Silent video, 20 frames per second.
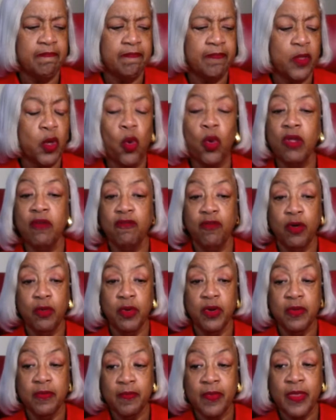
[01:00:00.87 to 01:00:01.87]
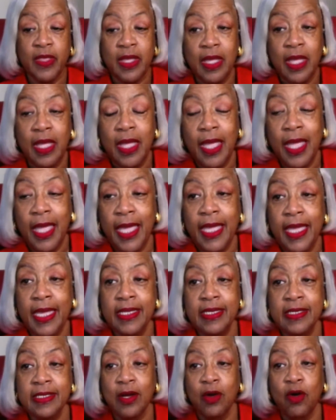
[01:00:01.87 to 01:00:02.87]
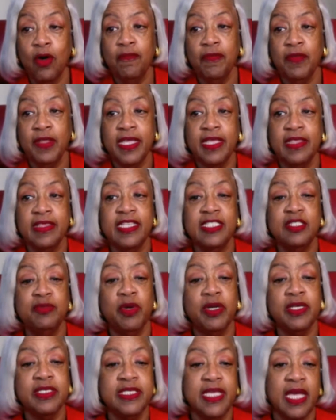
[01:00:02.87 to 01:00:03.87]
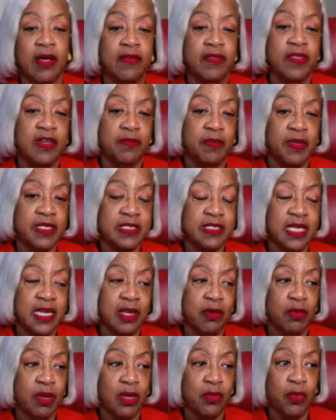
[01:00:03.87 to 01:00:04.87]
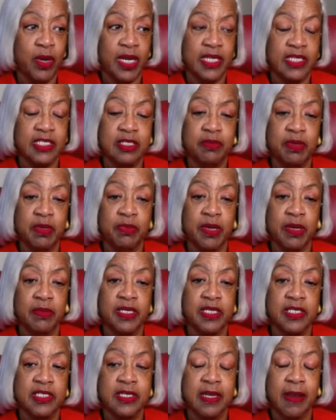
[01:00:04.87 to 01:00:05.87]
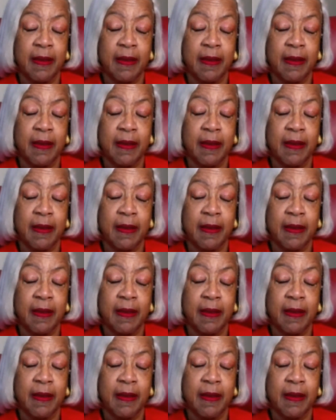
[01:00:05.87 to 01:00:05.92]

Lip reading: going forward, and hopefully get these books out that have been sitting around waiting to be published.